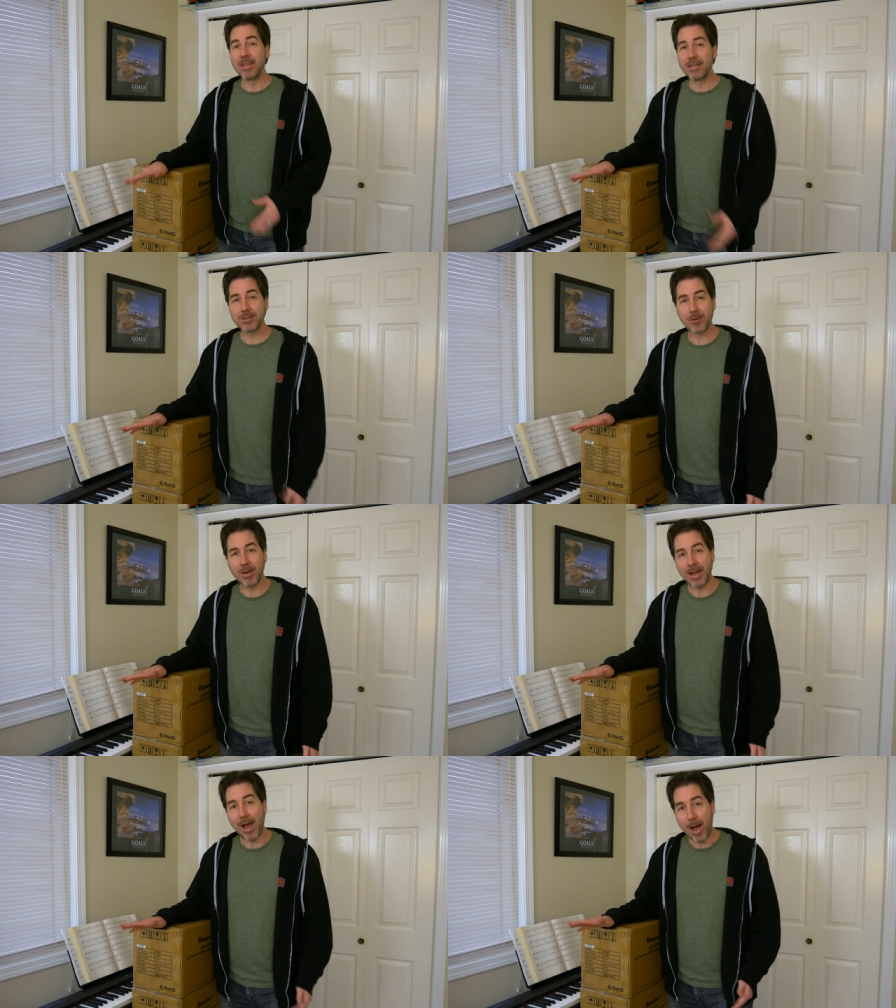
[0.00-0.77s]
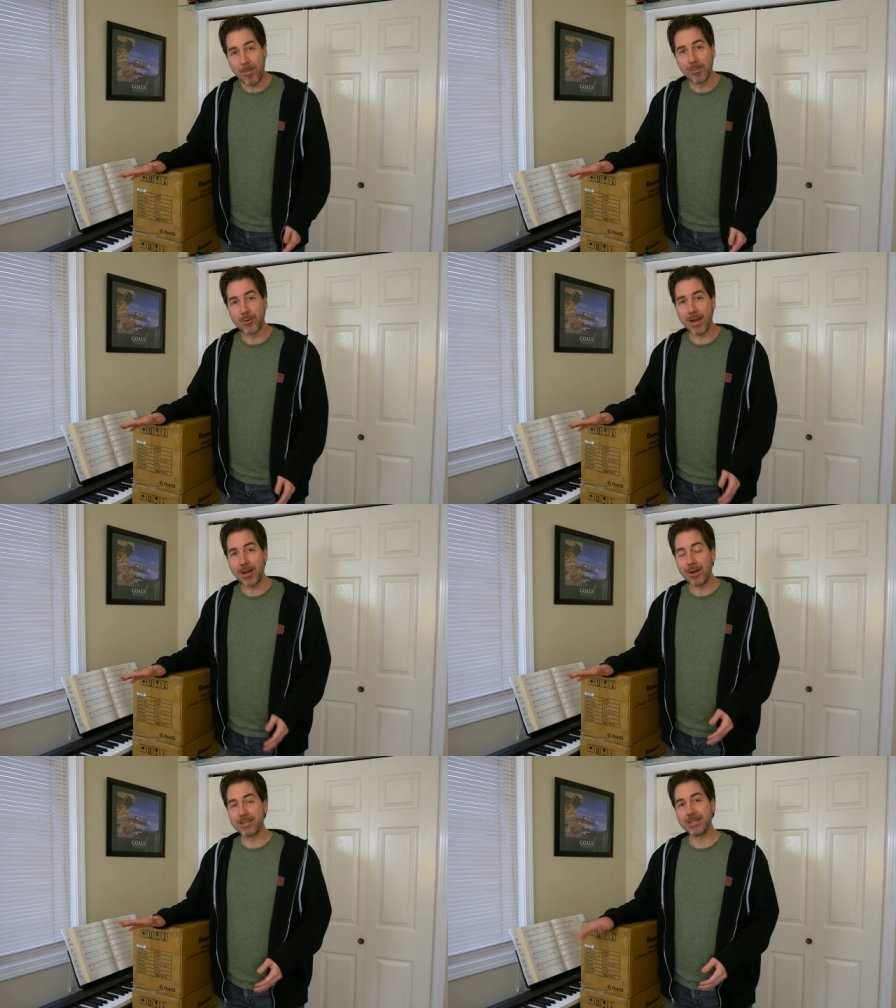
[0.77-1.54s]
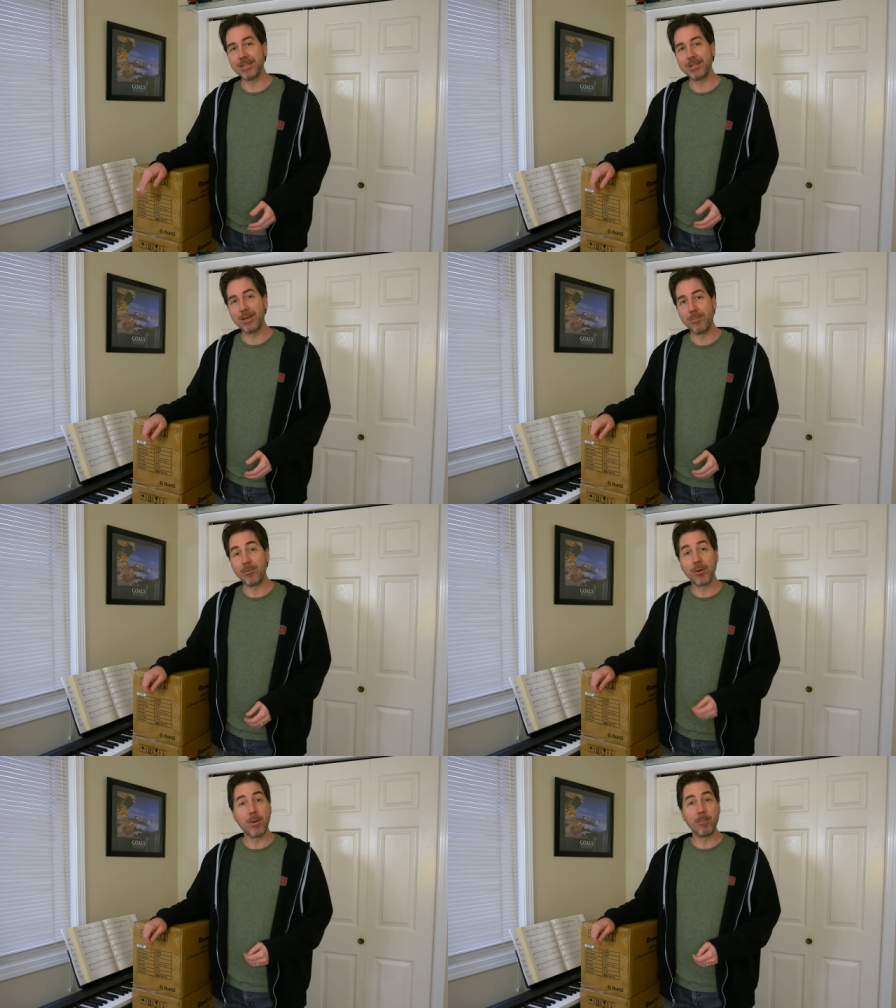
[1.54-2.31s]
These are going to upgrade our system
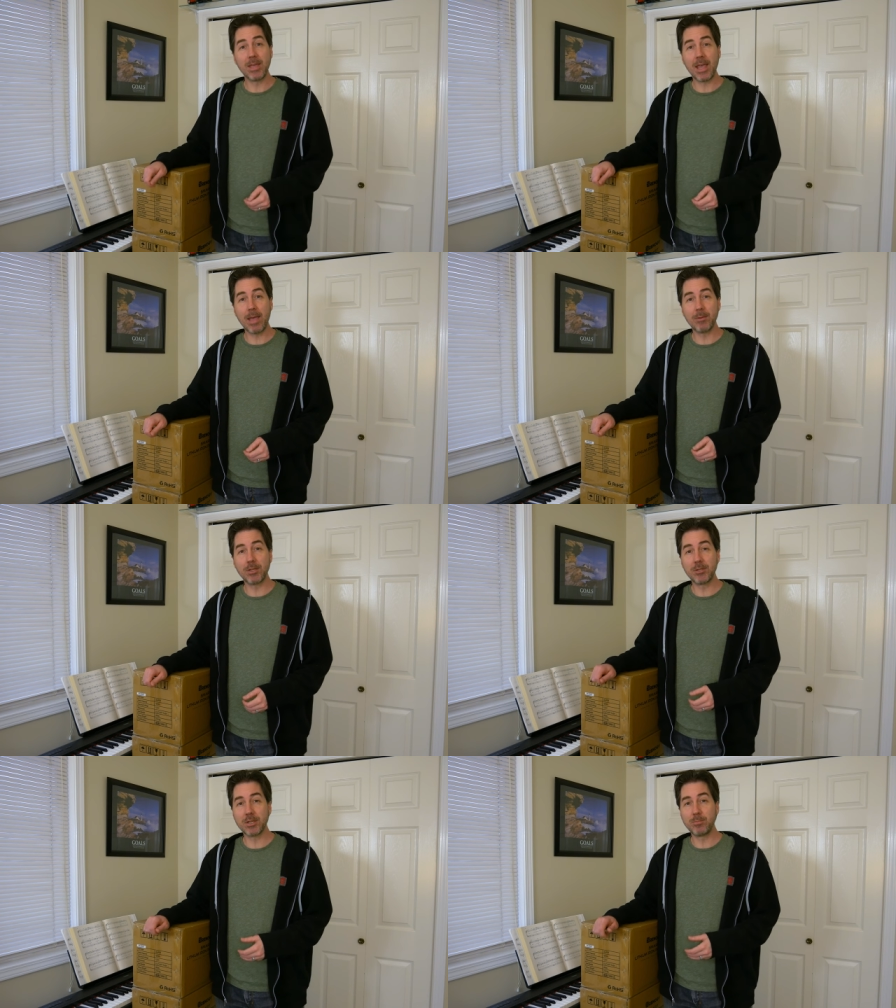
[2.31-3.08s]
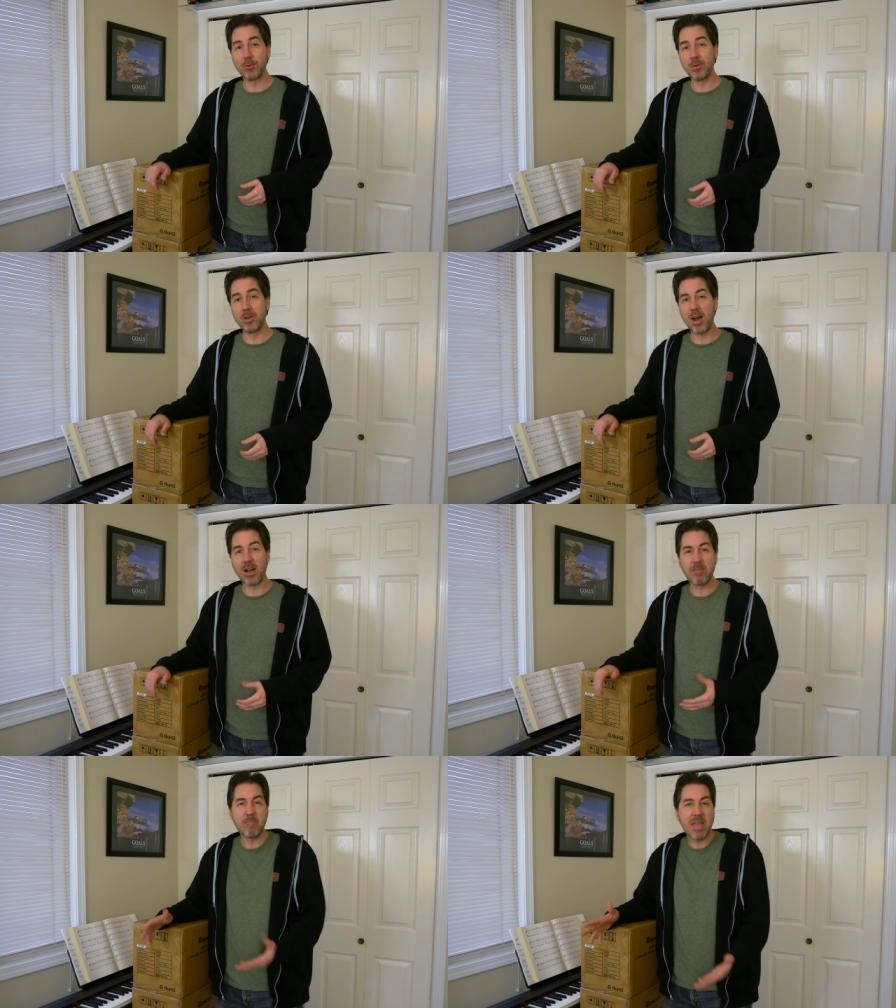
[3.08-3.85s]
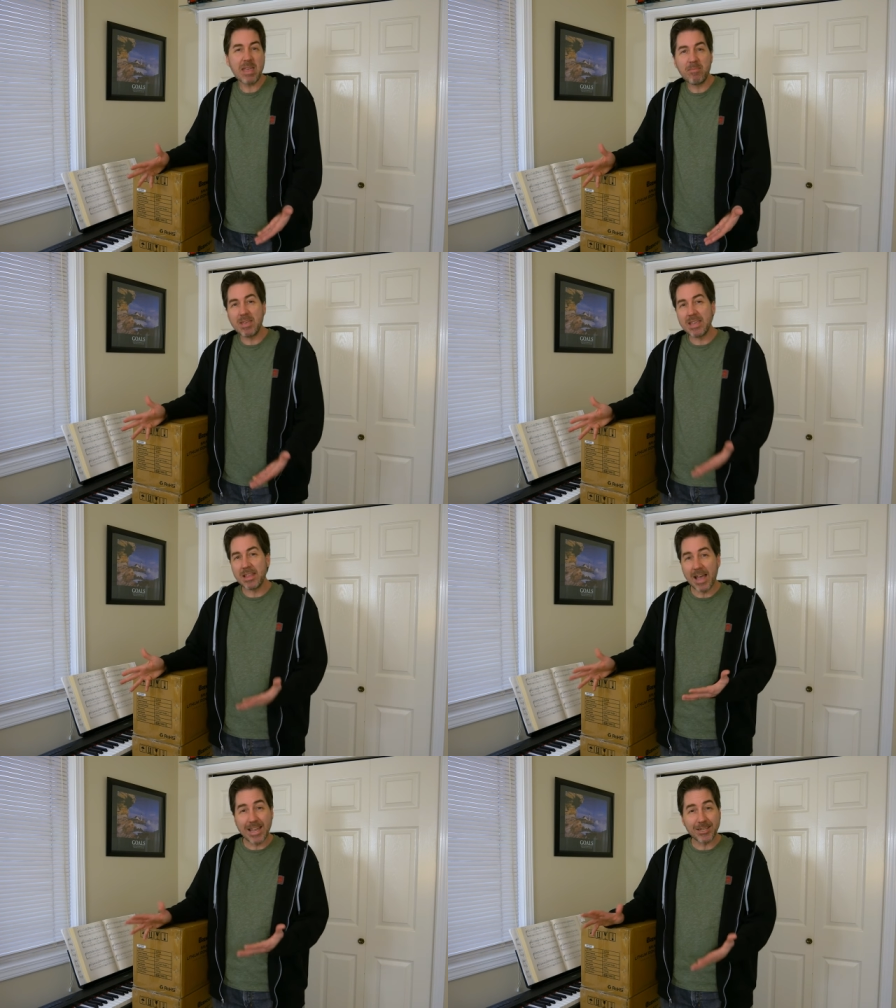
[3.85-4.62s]
from being able to just boondock maybe
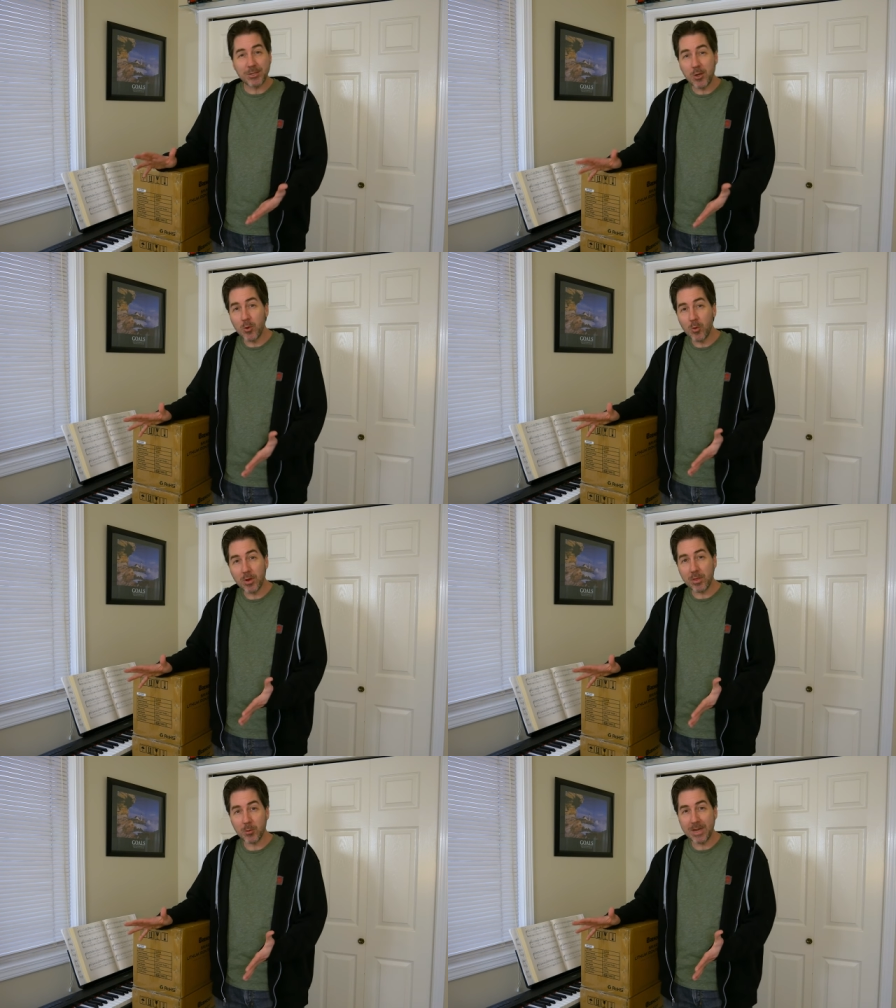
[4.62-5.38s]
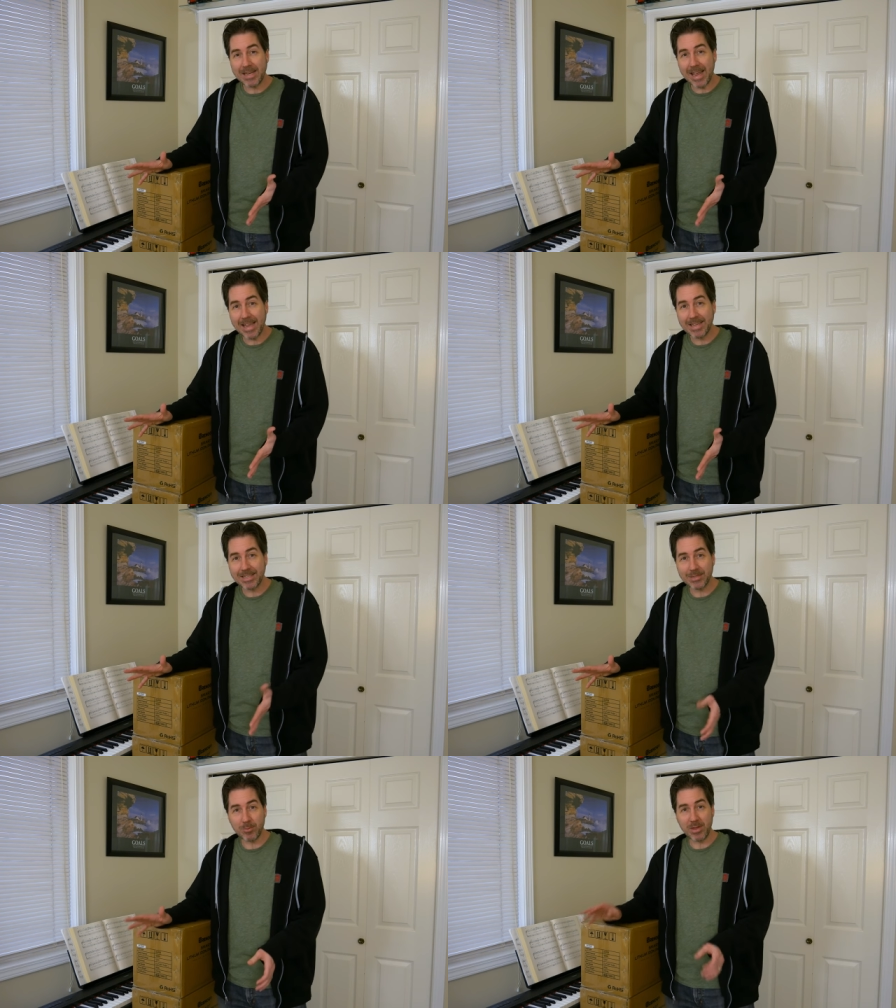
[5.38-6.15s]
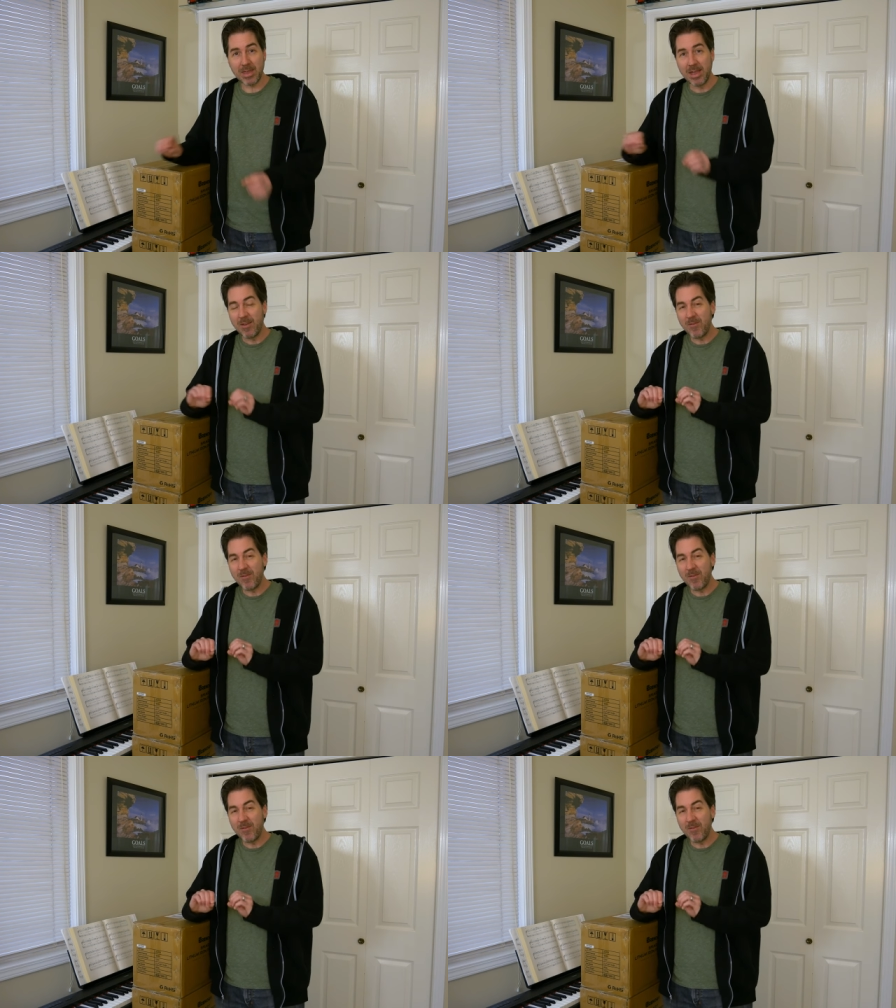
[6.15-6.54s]
like 2 or 3 days with